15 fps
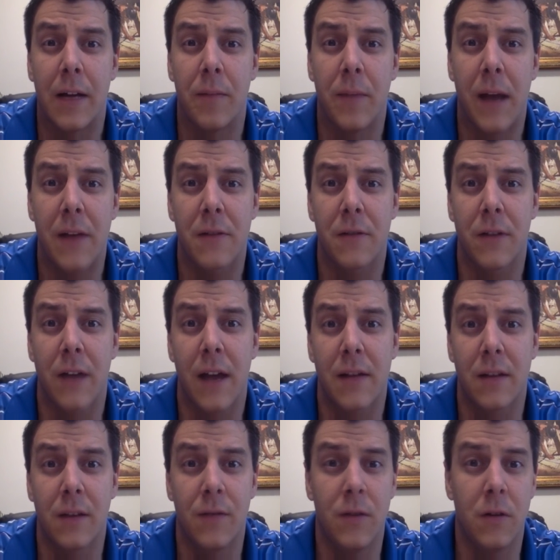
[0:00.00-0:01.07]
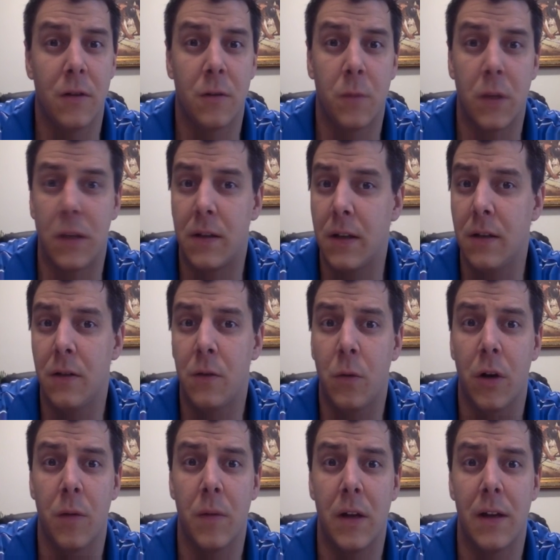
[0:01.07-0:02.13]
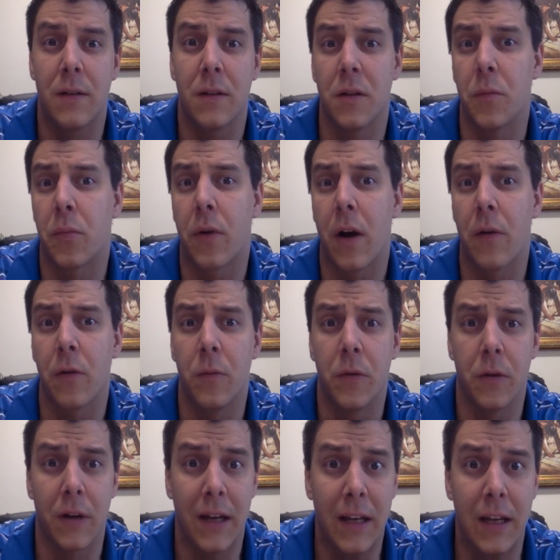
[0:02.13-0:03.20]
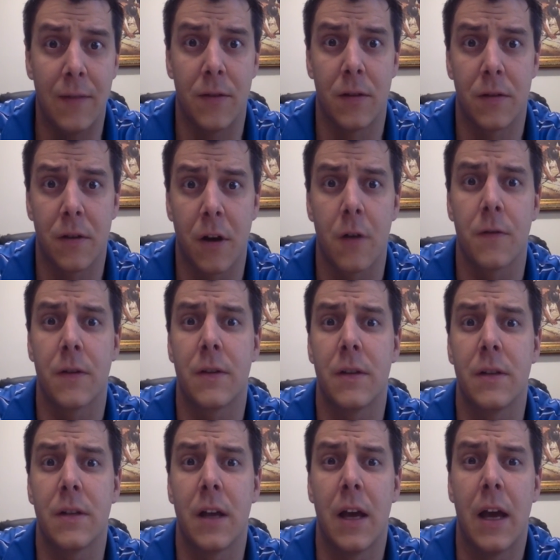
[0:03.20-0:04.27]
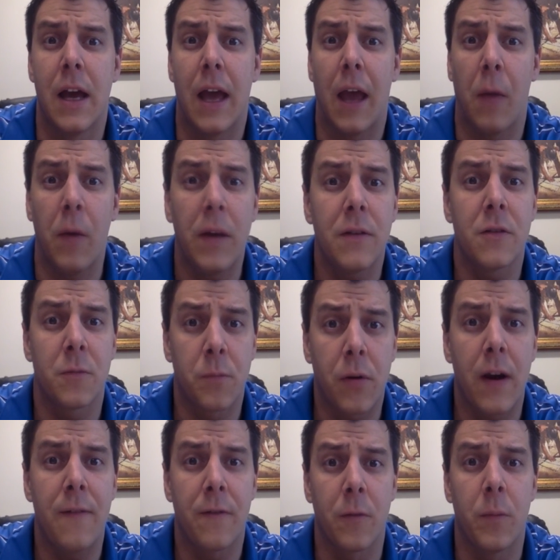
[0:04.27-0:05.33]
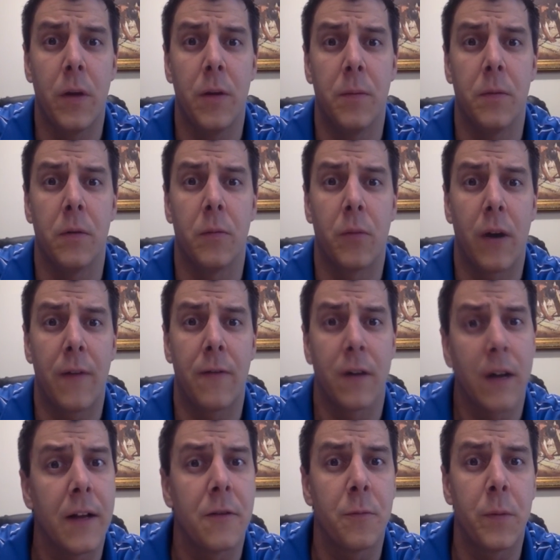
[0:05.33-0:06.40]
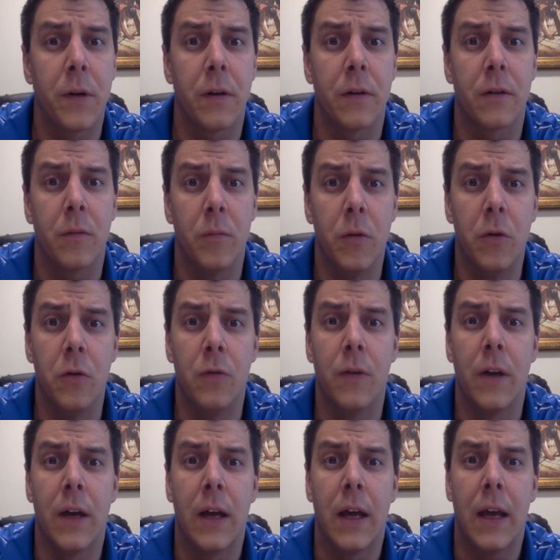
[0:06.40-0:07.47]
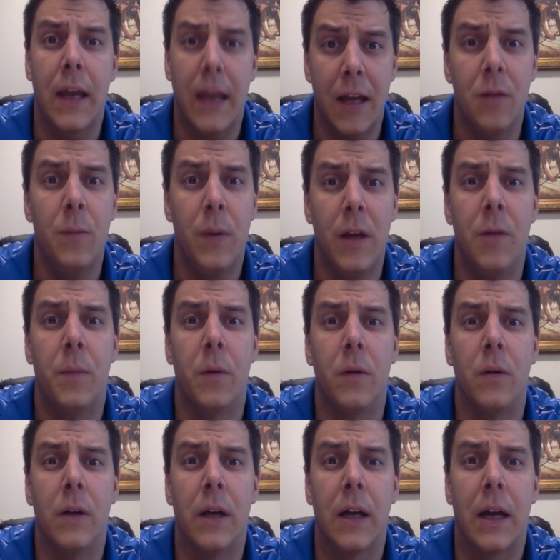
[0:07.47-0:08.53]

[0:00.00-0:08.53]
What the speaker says: Pastor's asking if you could spend 10 to 20 minutes in the prayer room during any of the services, and we could just pray for people and pray for God's Spirit to move in people